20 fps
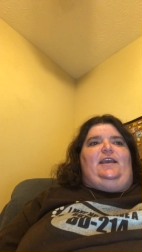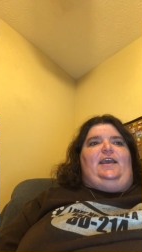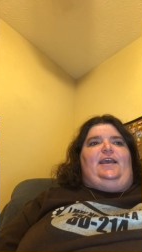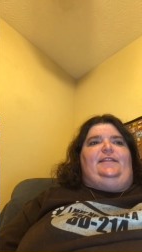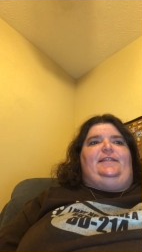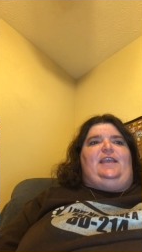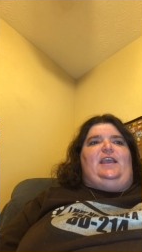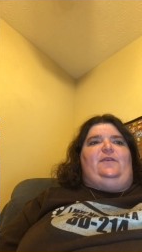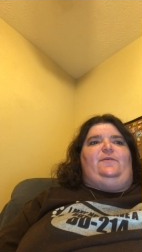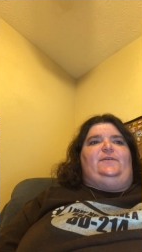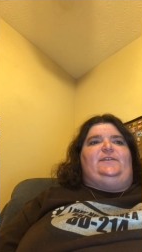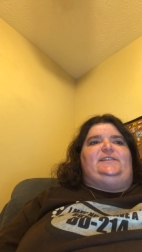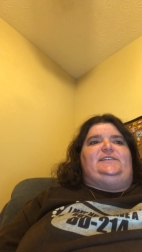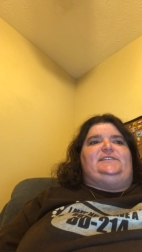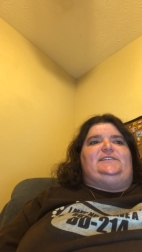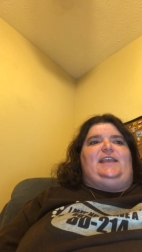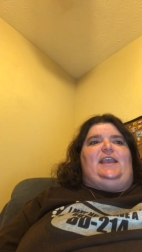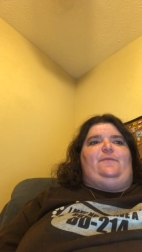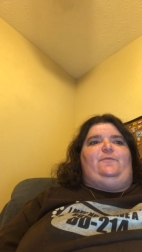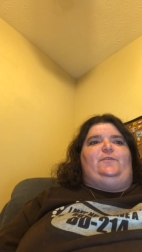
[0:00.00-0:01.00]
and they would
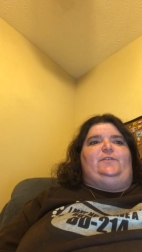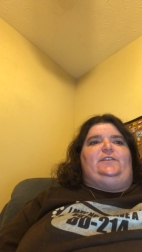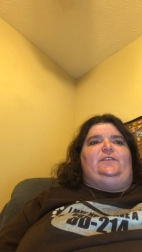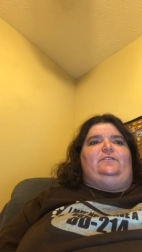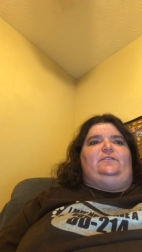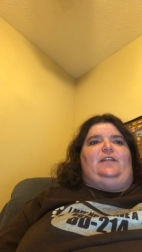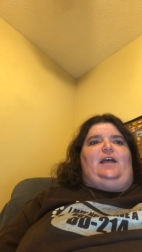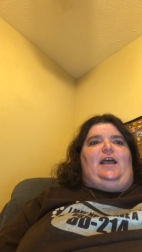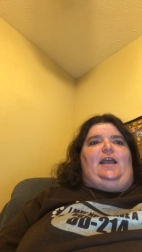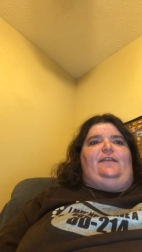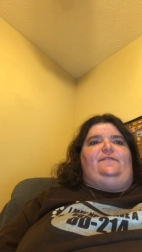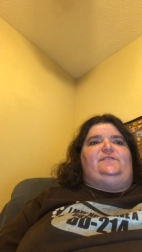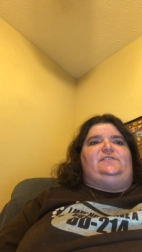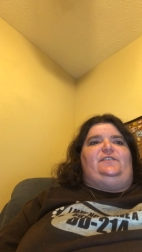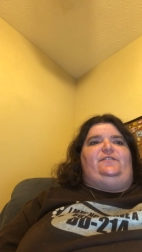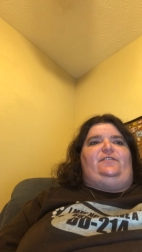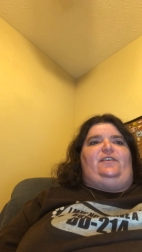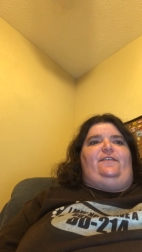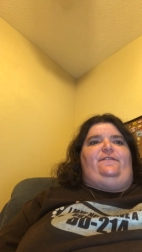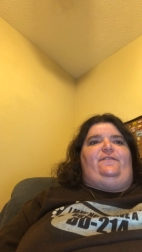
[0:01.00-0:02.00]
escape with their lives
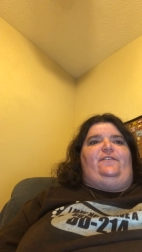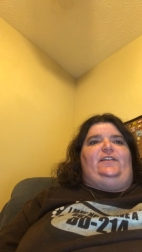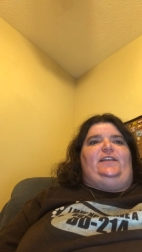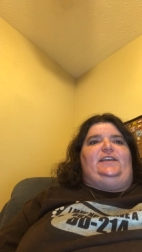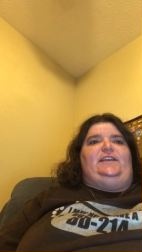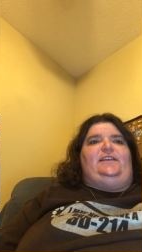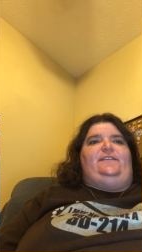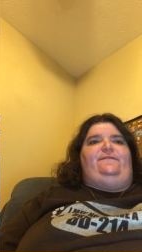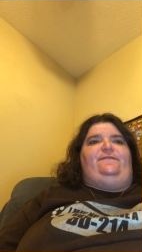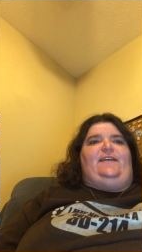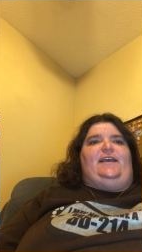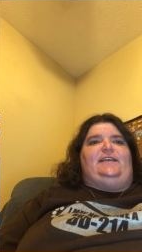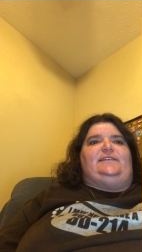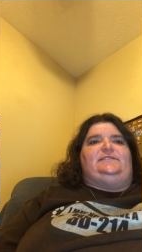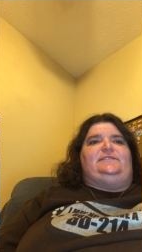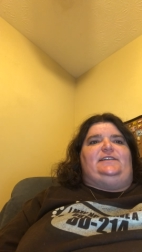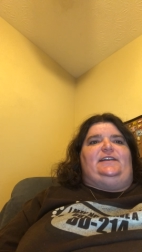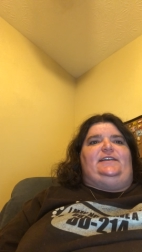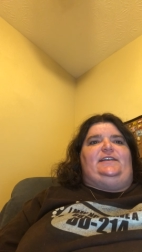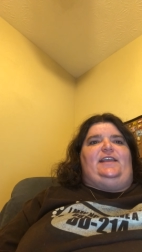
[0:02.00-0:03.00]
if they fully
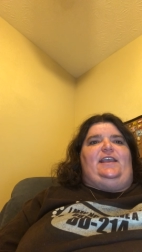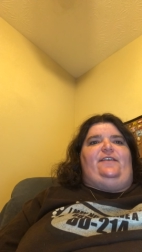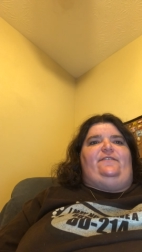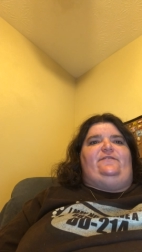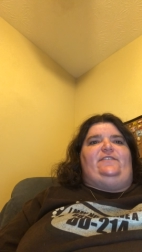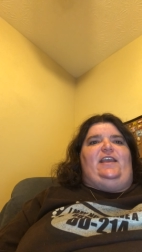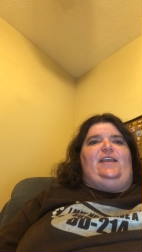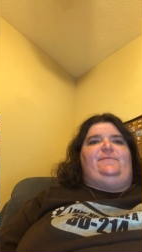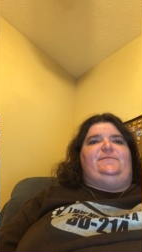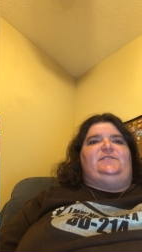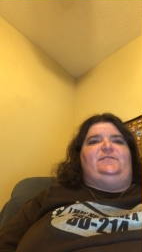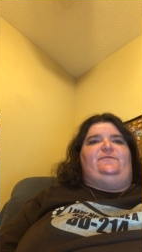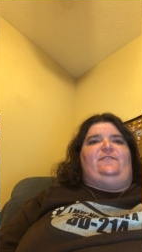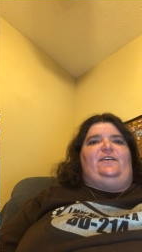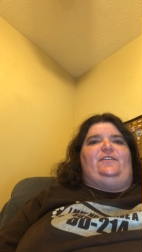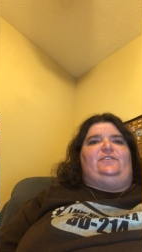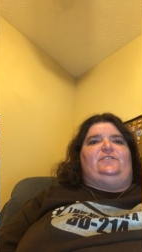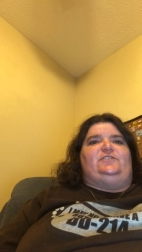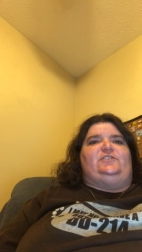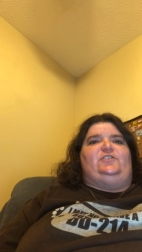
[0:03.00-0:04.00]
confessed and gave names of
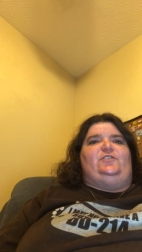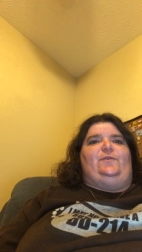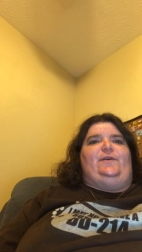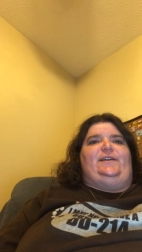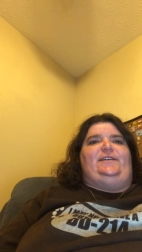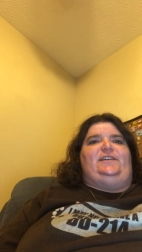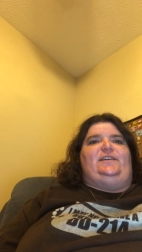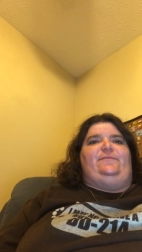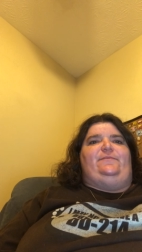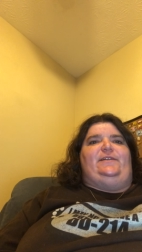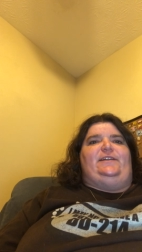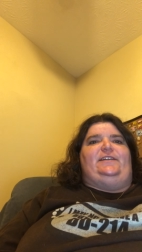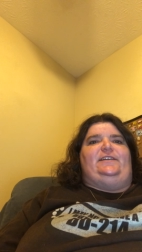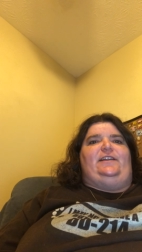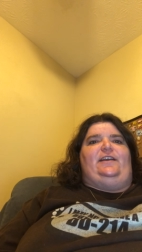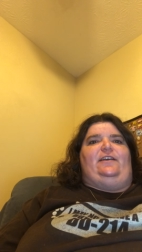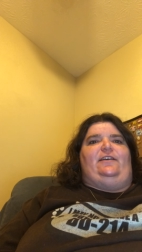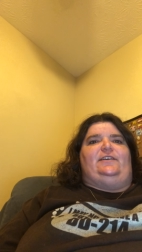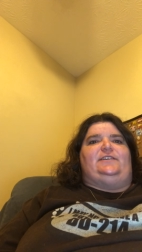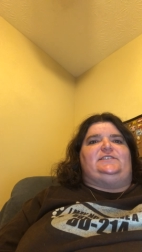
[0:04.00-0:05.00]
others who had committed
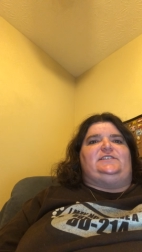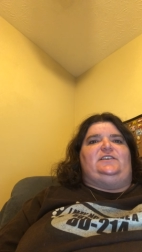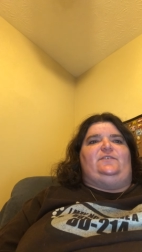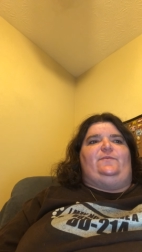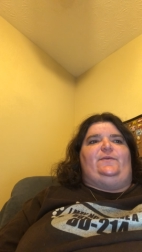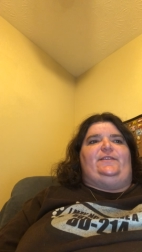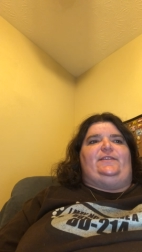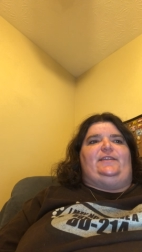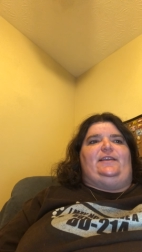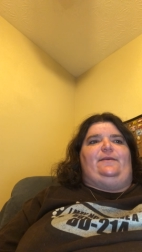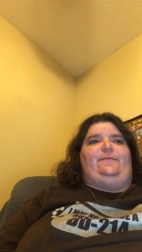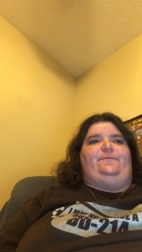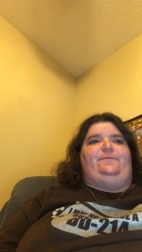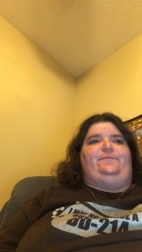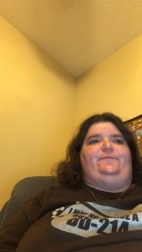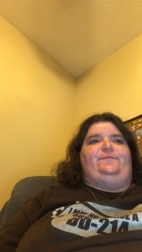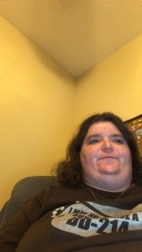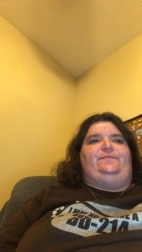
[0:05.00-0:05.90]
heresy with them.